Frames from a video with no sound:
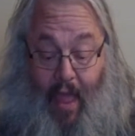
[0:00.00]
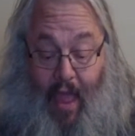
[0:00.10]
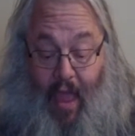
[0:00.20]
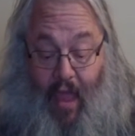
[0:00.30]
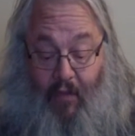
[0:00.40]

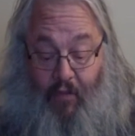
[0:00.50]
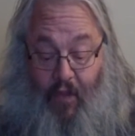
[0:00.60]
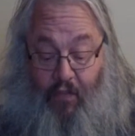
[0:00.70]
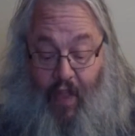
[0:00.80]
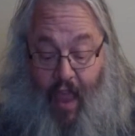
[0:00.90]
And
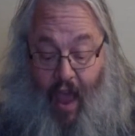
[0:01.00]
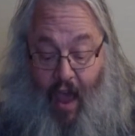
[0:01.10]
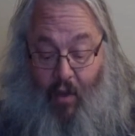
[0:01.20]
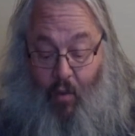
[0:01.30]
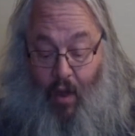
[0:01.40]
Fifth Day
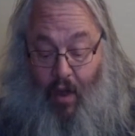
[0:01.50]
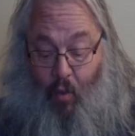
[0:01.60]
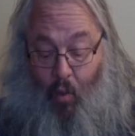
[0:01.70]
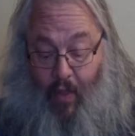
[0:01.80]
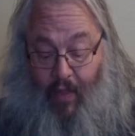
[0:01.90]
Aqua
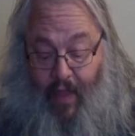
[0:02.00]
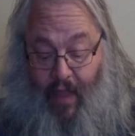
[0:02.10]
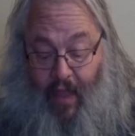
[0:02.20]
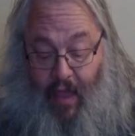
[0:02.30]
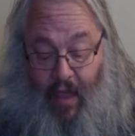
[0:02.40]
won
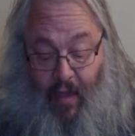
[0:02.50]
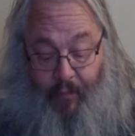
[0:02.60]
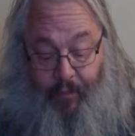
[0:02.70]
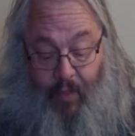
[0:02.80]
the